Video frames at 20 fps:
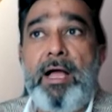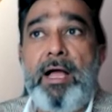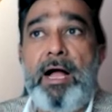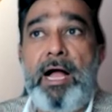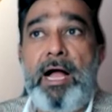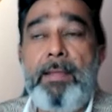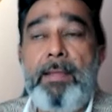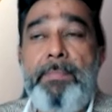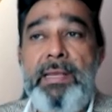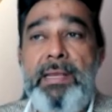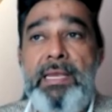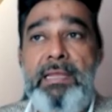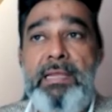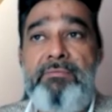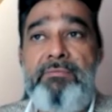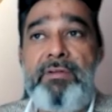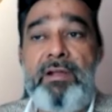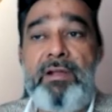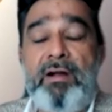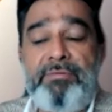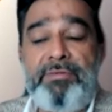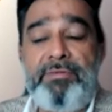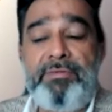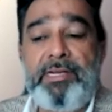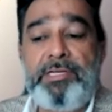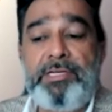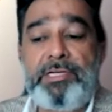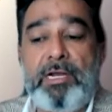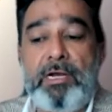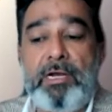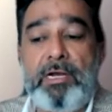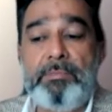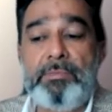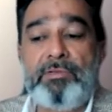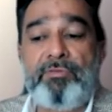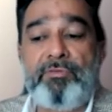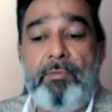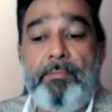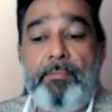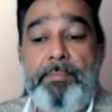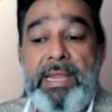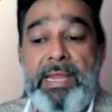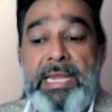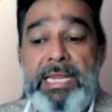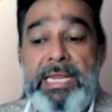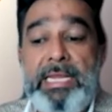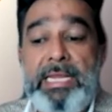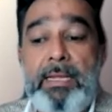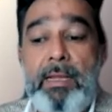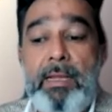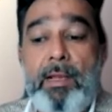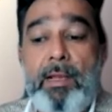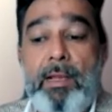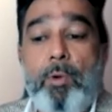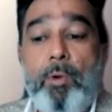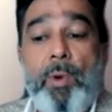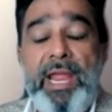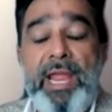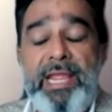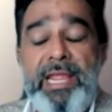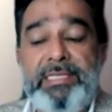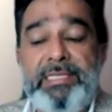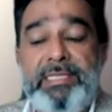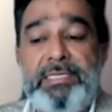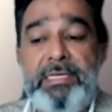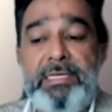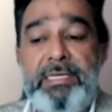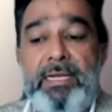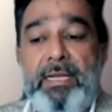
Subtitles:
I believe coverage comes from many ways.